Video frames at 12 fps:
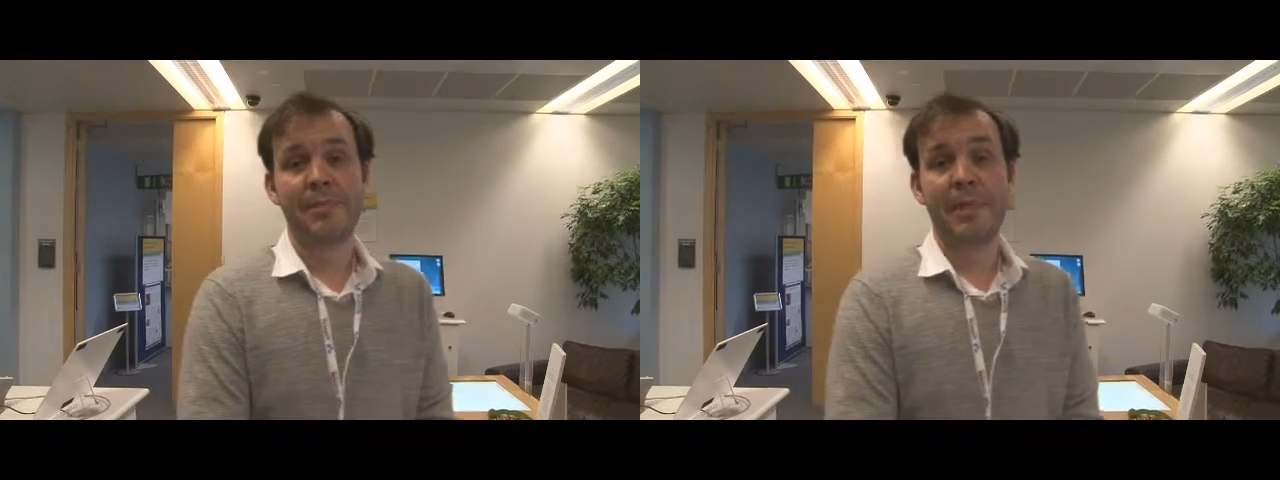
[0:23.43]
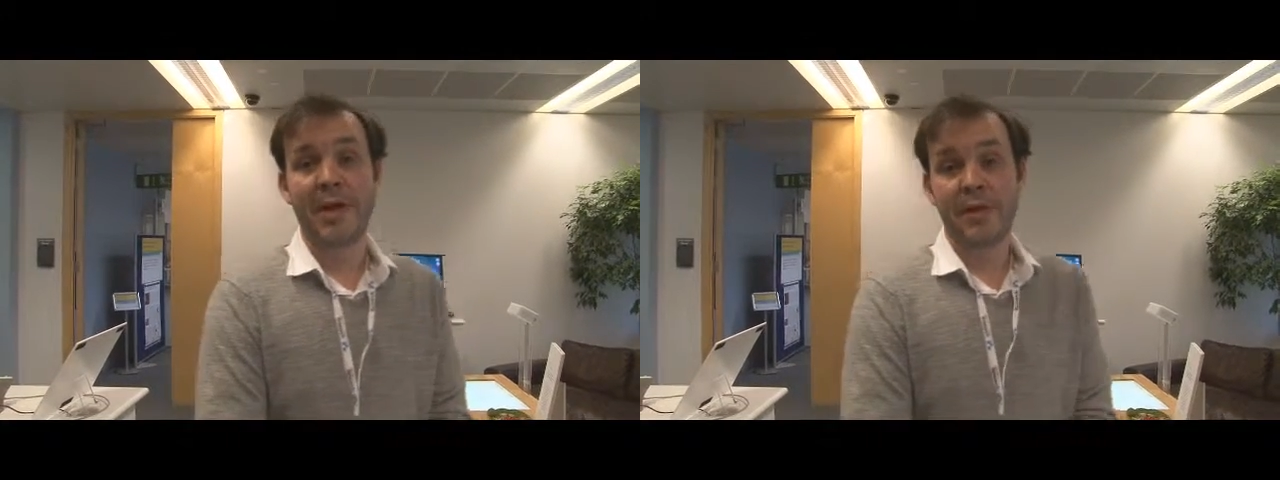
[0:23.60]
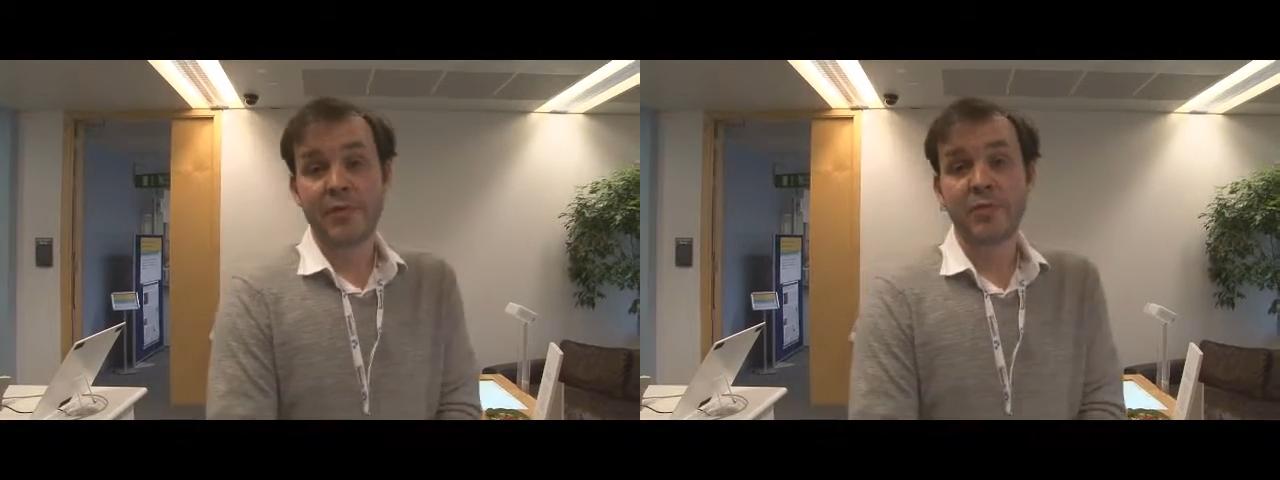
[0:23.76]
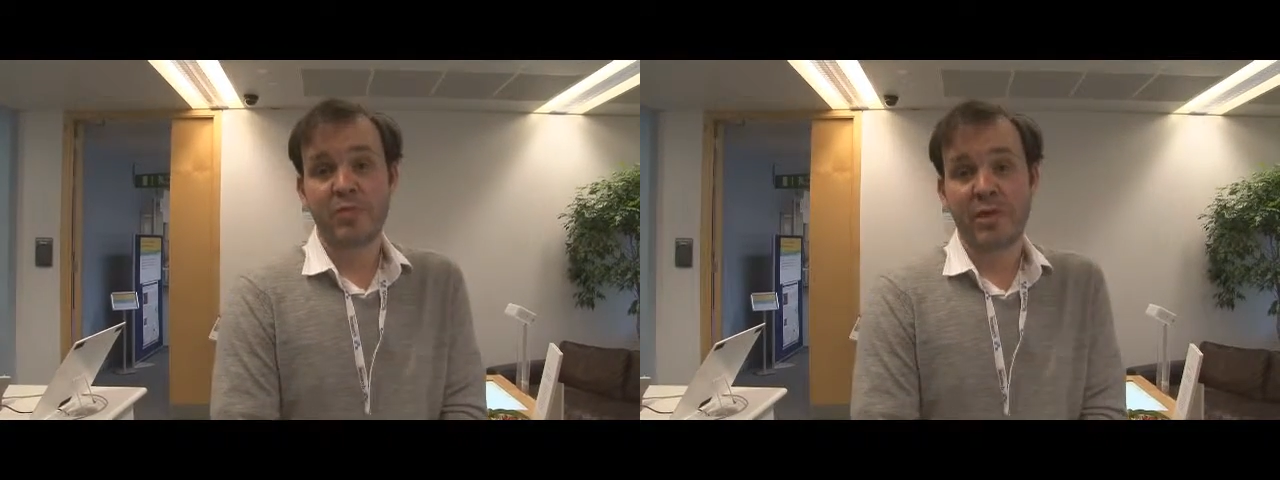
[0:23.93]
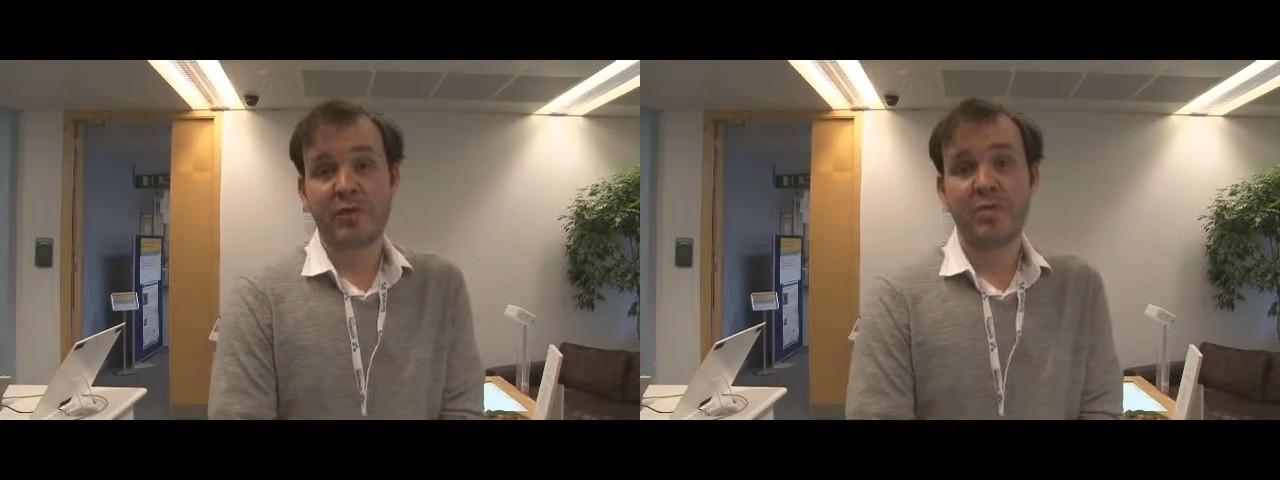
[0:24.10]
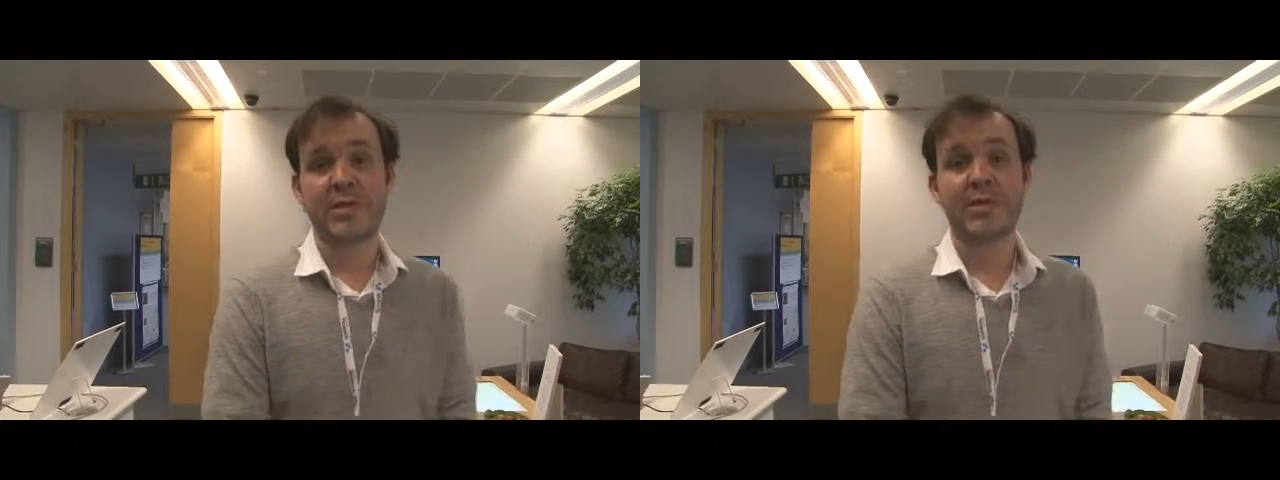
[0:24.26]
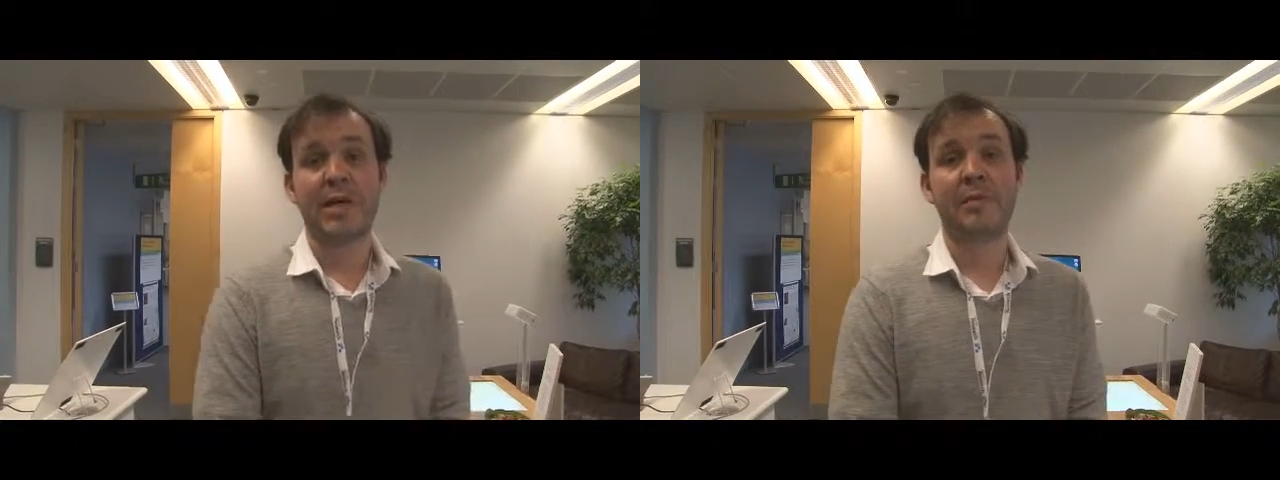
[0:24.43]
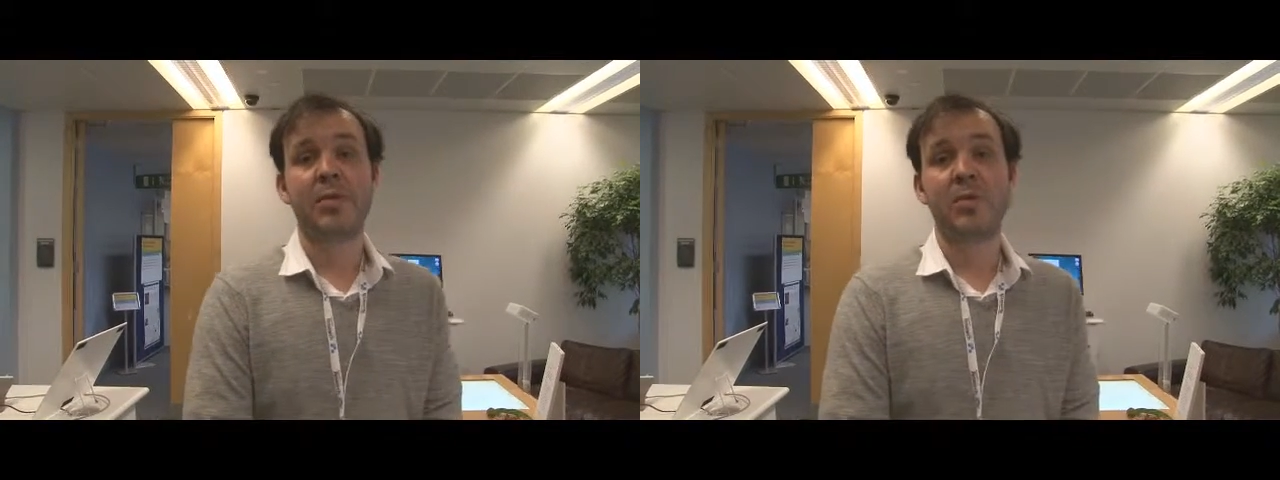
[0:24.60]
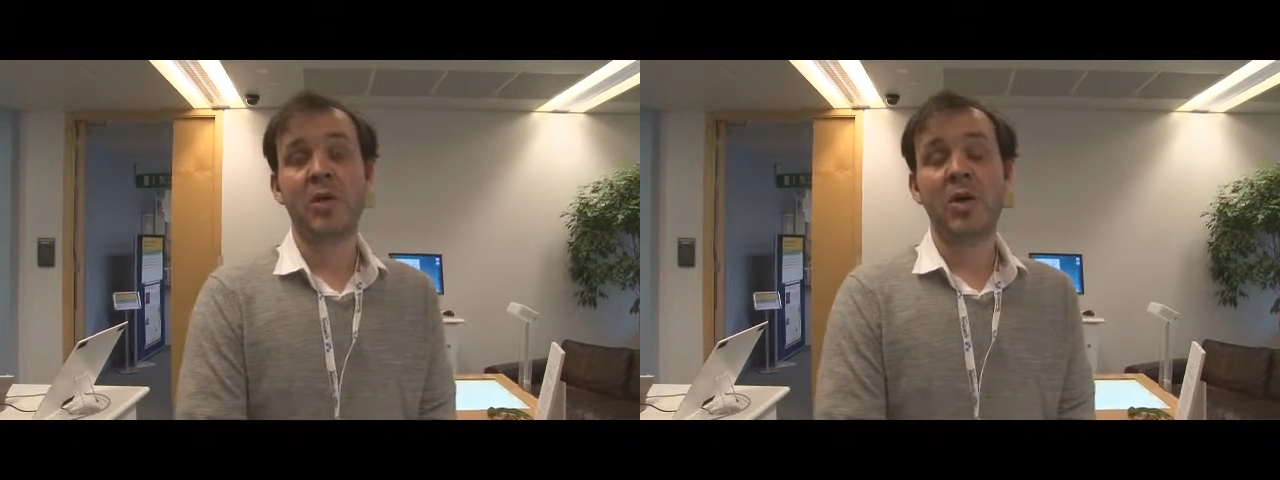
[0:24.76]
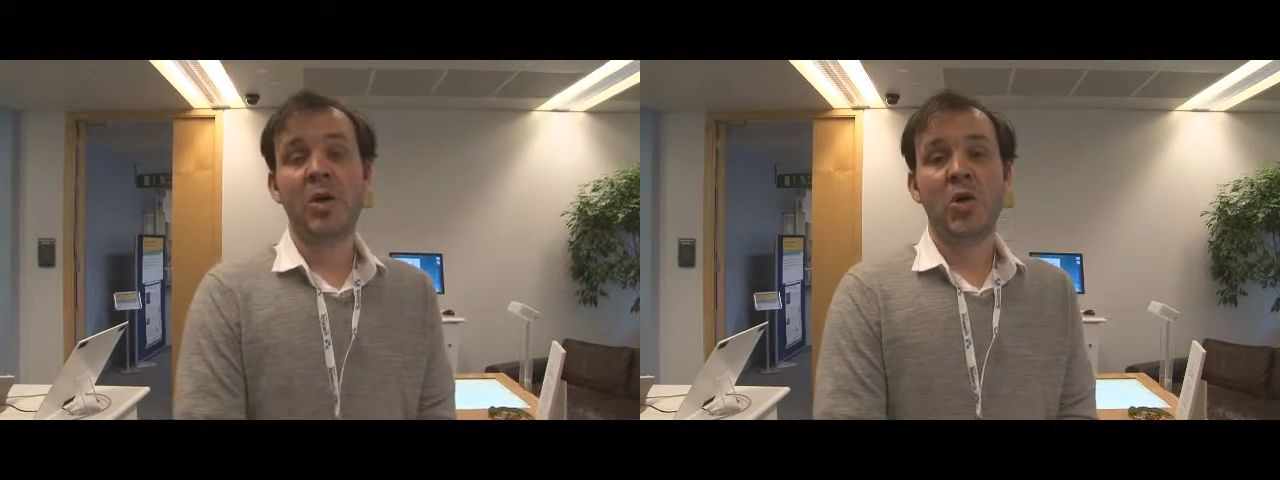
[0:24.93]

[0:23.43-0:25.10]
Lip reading: my offspring, for example?